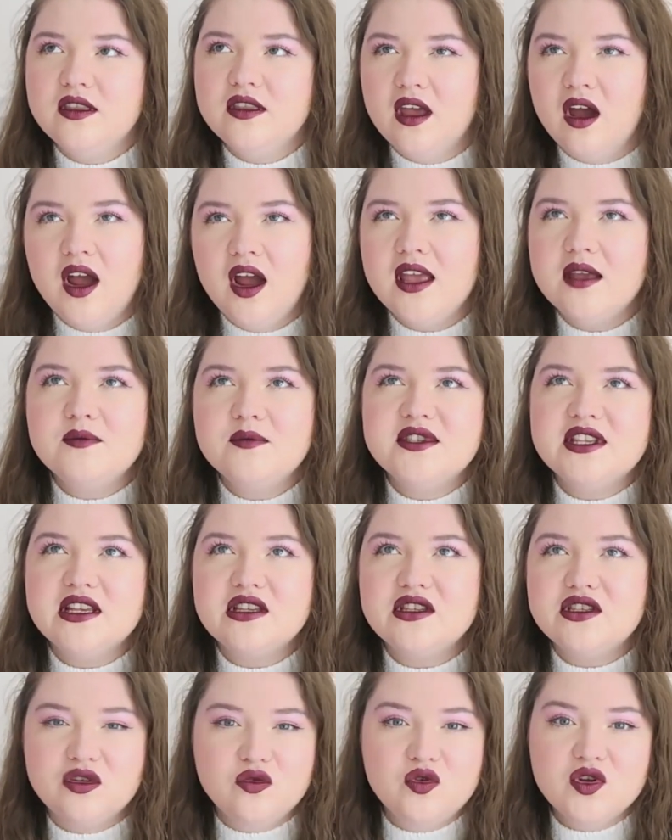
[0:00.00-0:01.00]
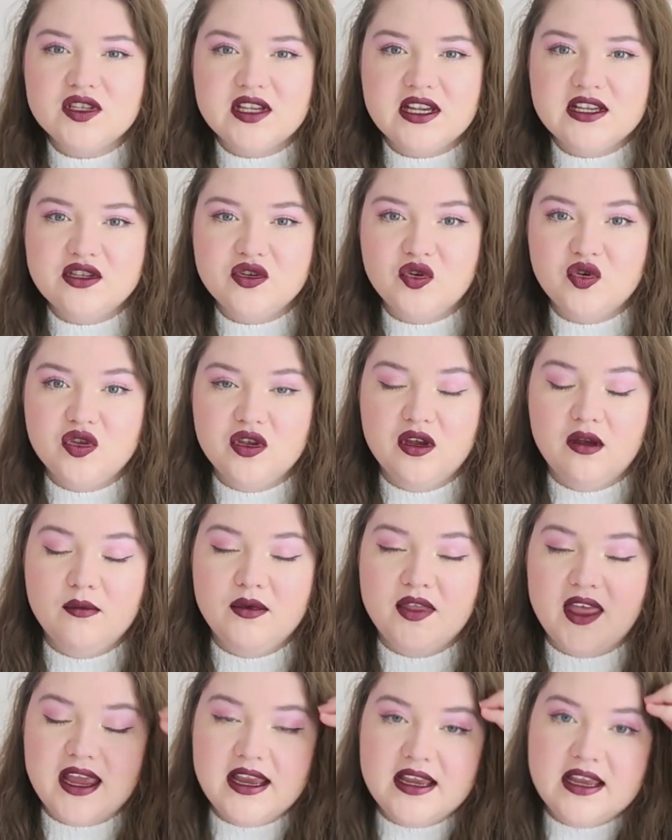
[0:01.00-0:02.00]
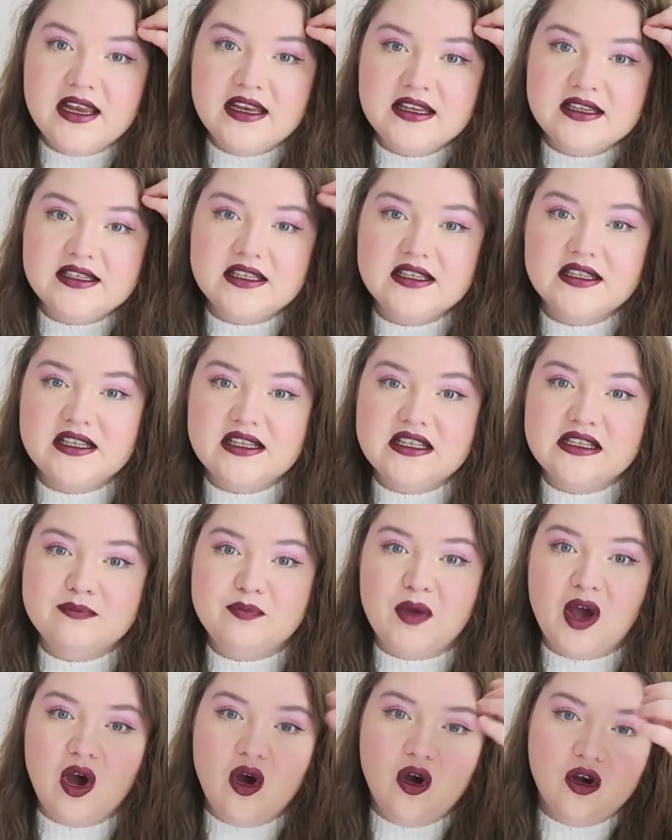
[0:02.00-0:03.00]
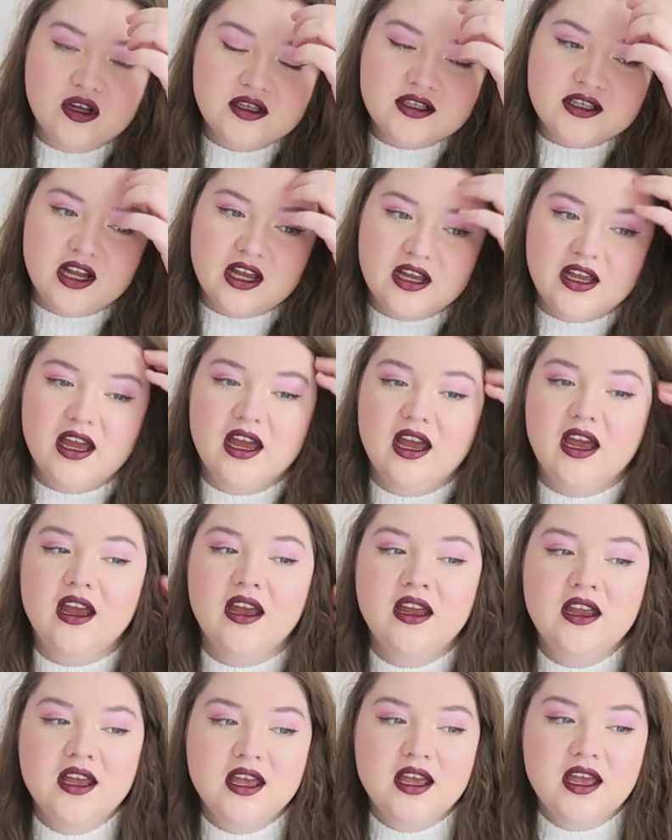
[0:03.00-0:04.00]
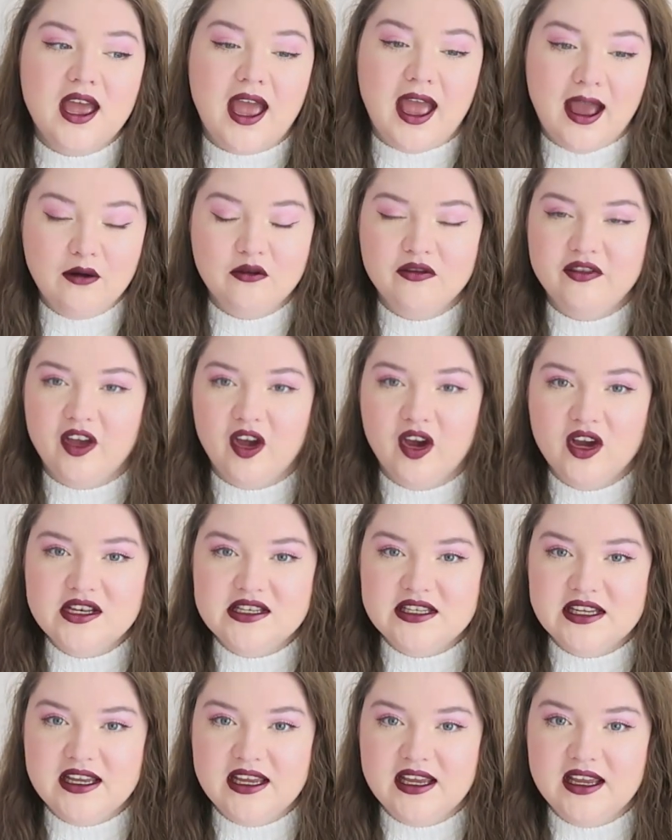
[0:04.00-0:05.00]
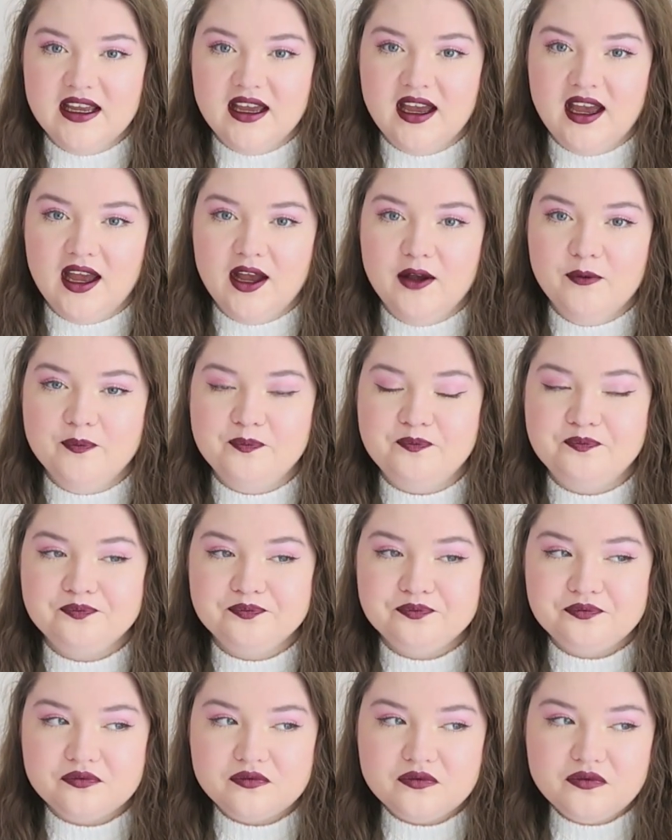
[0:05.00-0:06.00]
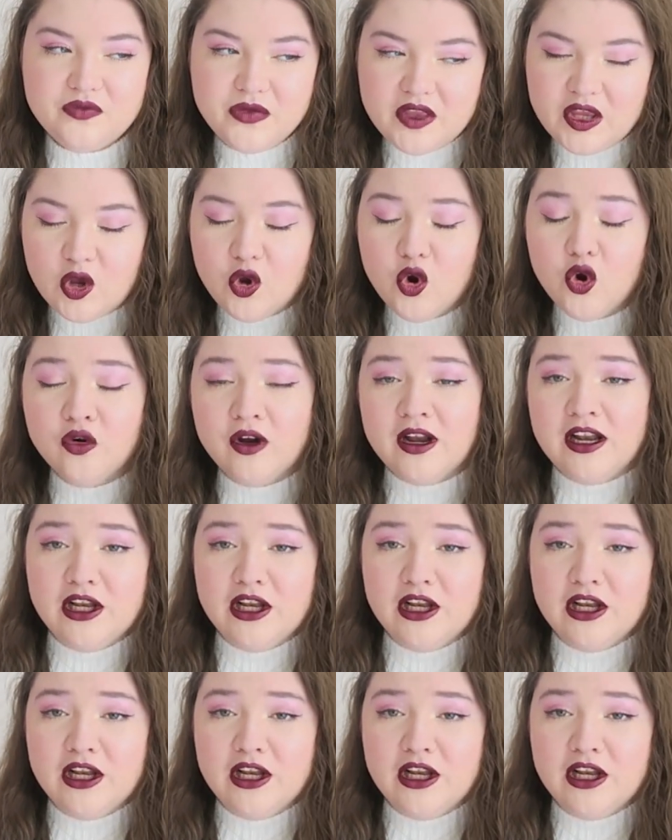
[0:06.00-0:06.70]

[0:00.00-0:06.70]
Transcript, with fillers: items that as soon as I saw them they instantly sparked like a outfit idea um, or a